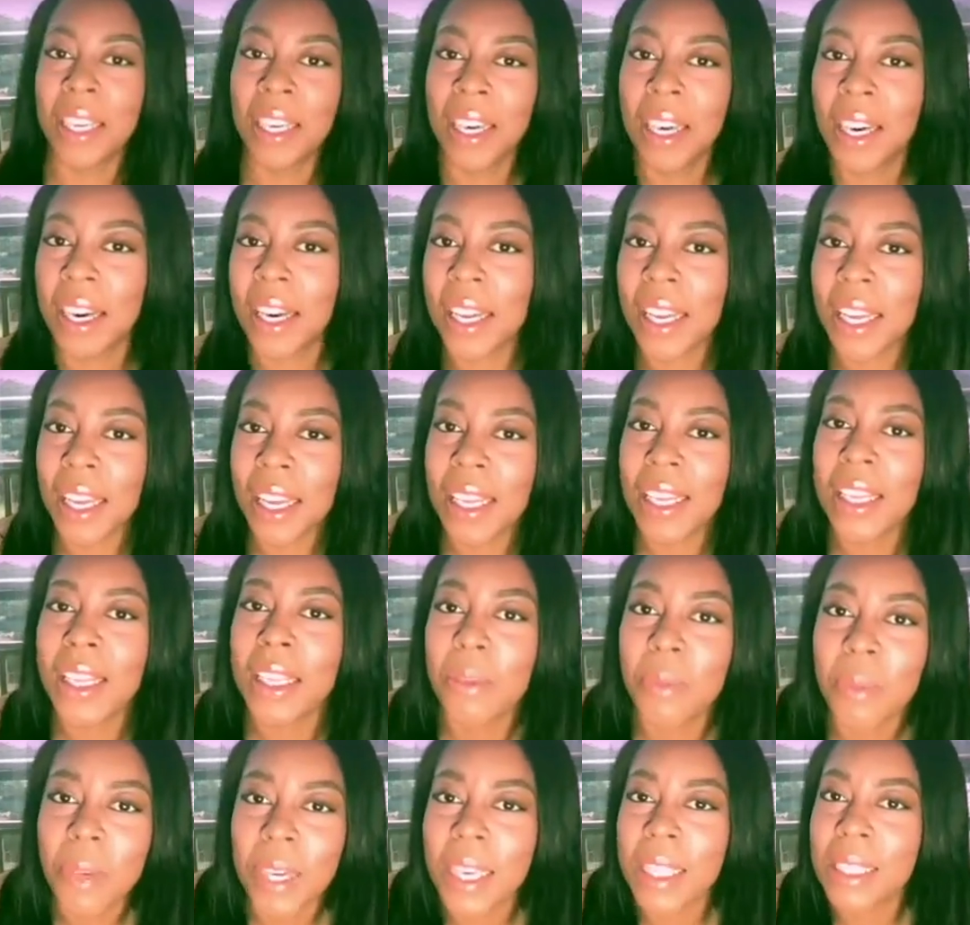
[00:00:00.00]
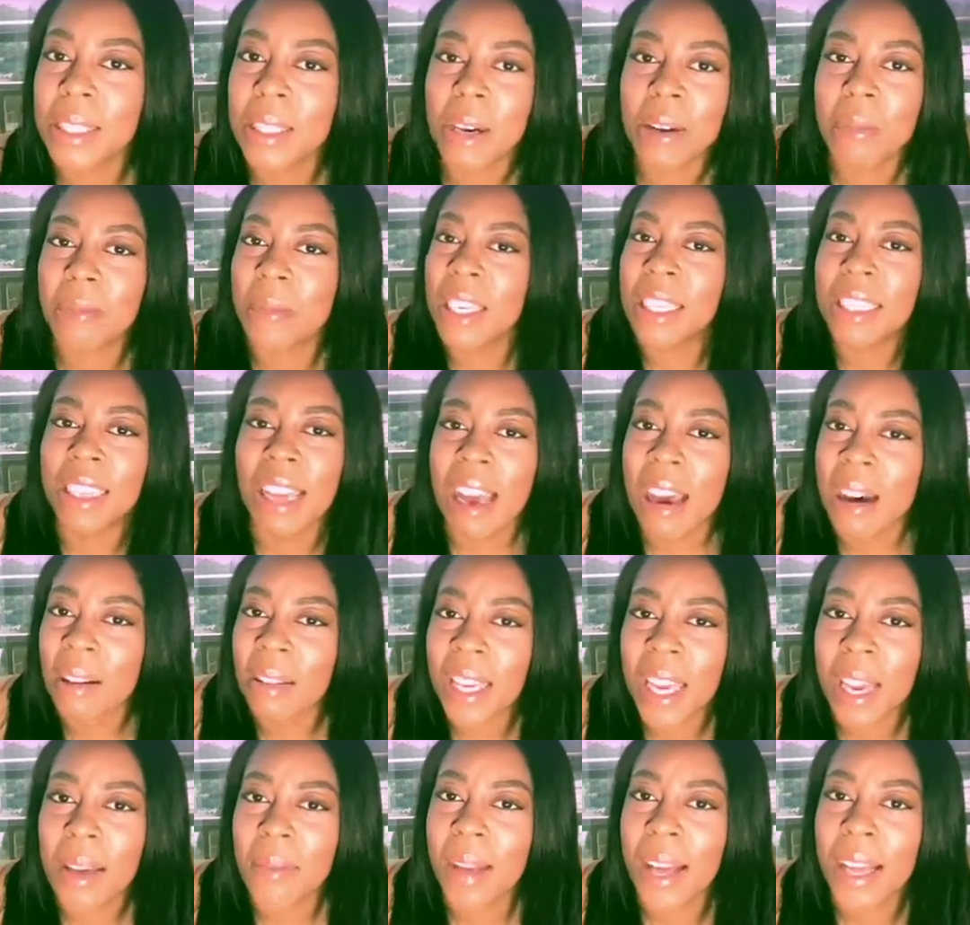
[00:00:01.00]
Honey, I love the wig so much. I don't
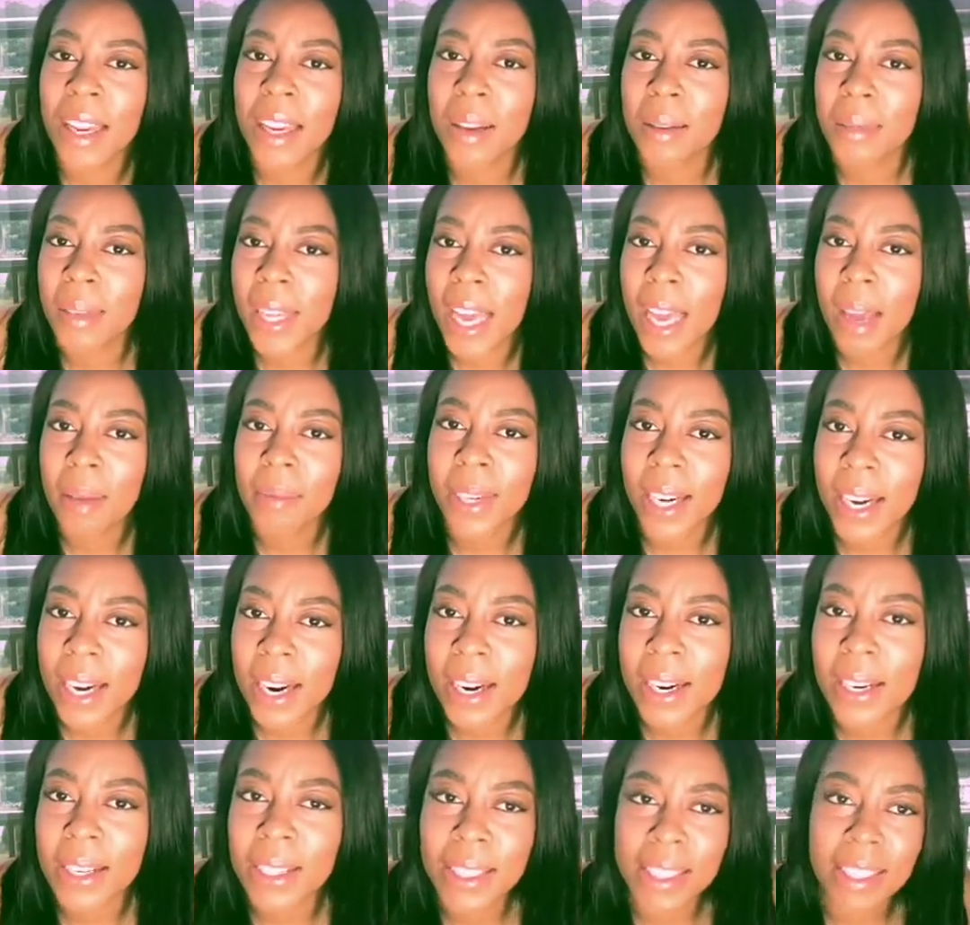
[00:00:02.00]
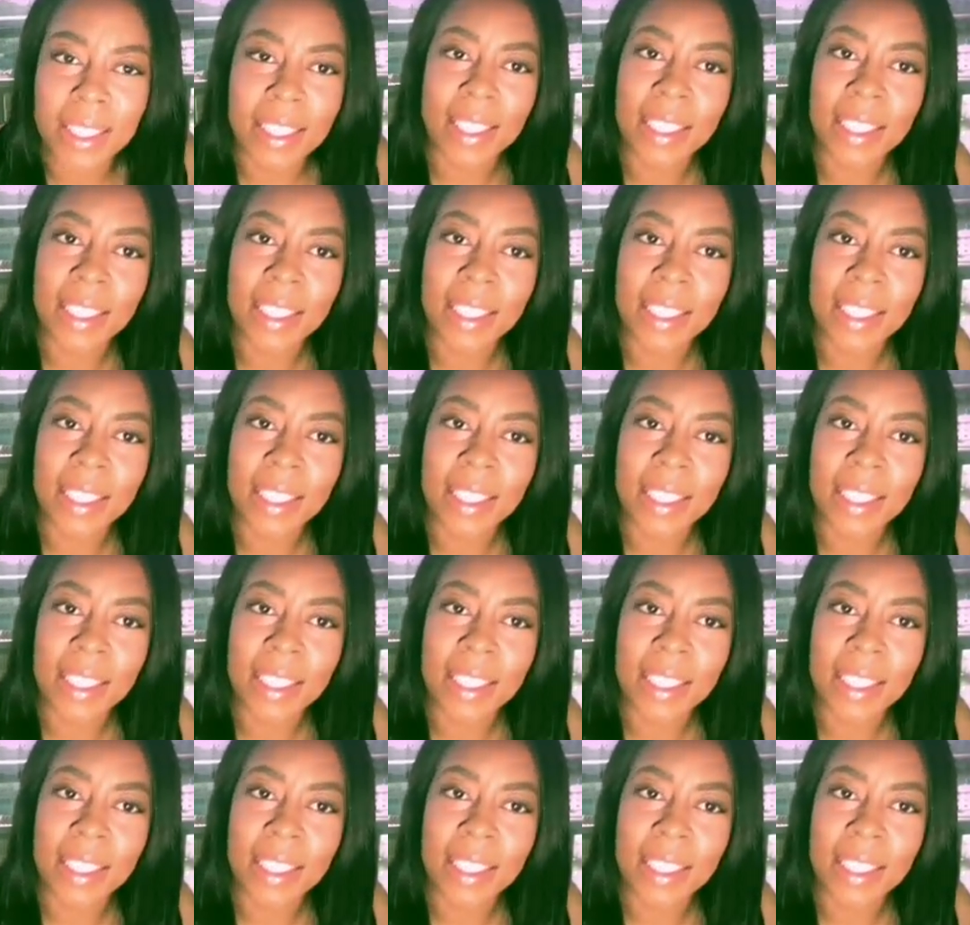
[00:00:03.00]
care about no damn curls.